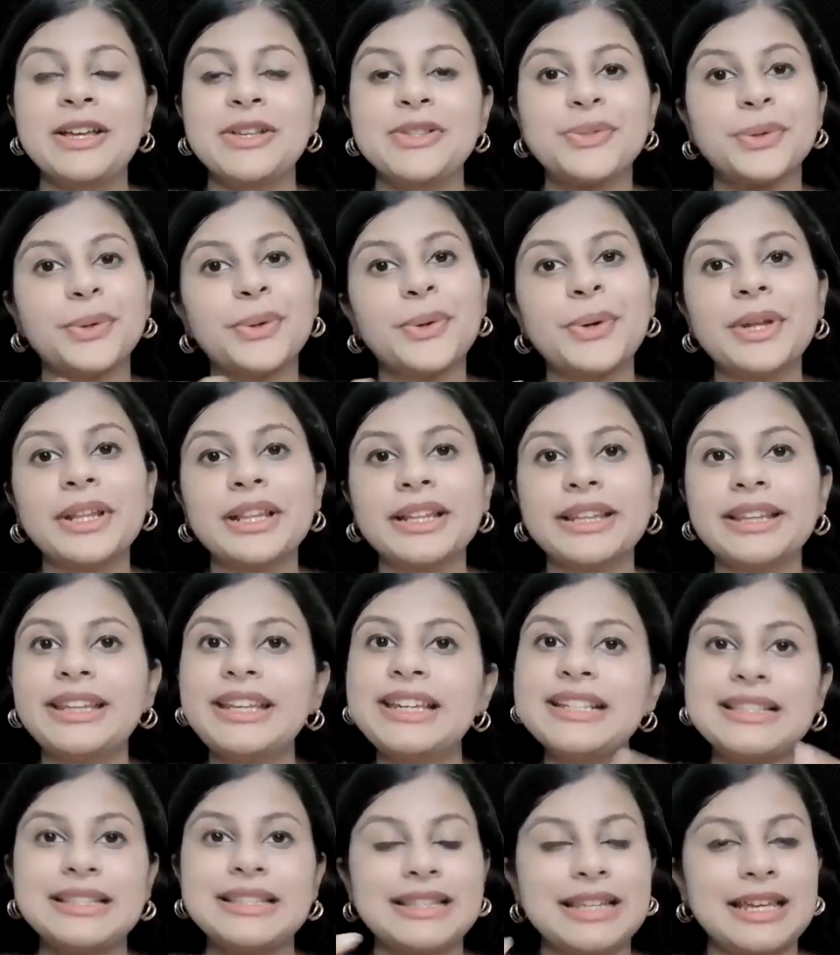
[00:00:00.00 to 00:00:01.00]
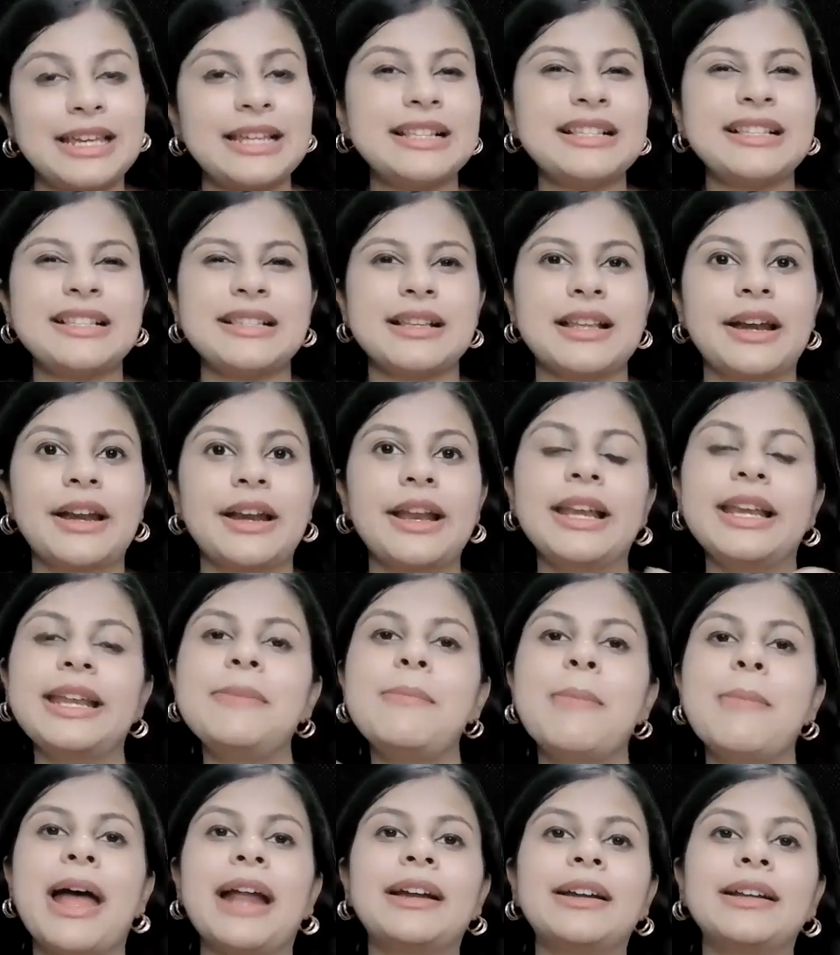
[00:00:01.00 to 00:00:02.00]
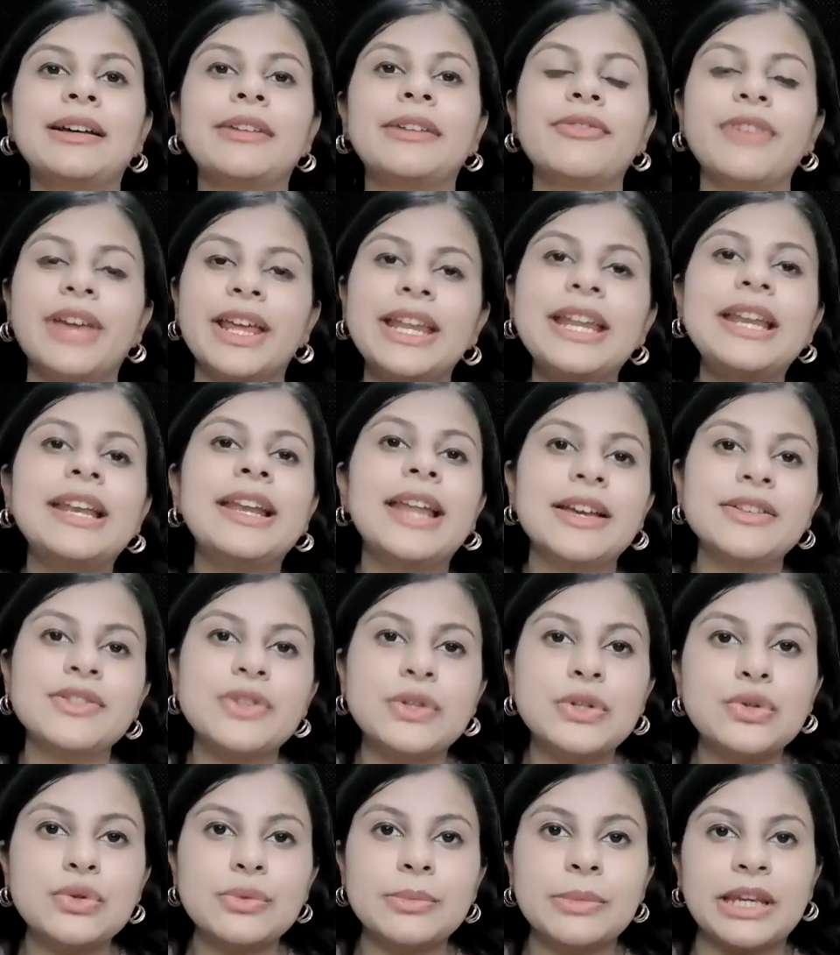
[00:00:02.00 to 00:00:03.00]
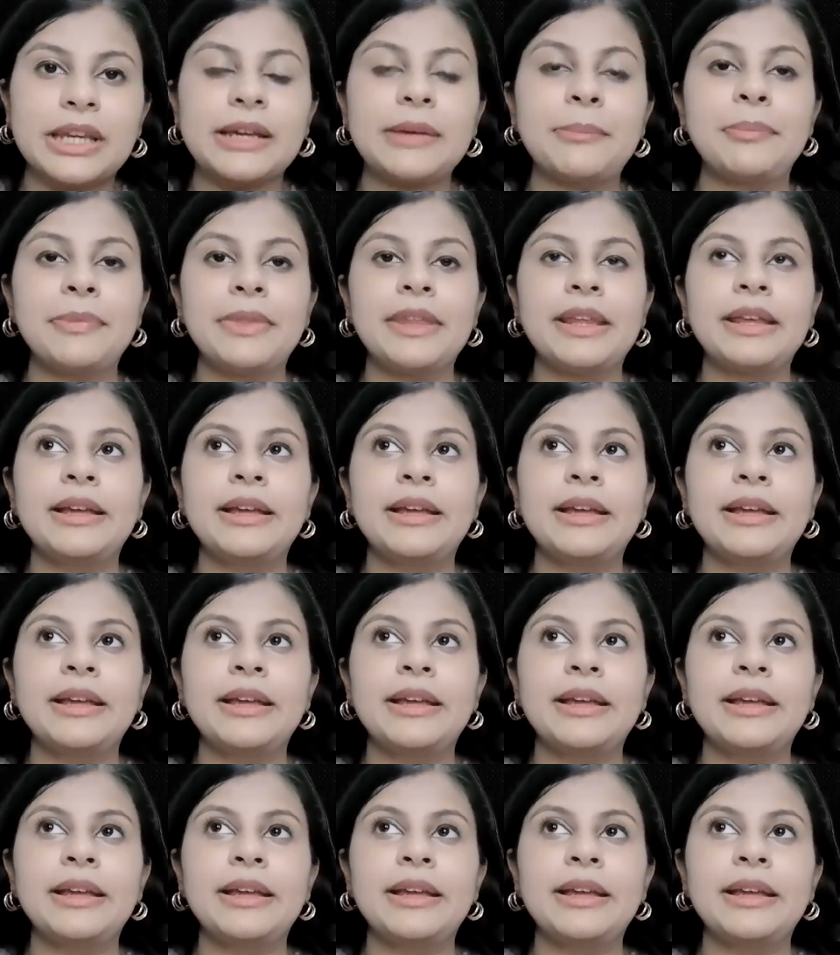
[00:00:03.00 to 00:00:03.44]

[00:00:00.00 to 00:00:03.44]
So these things really matter very less to me.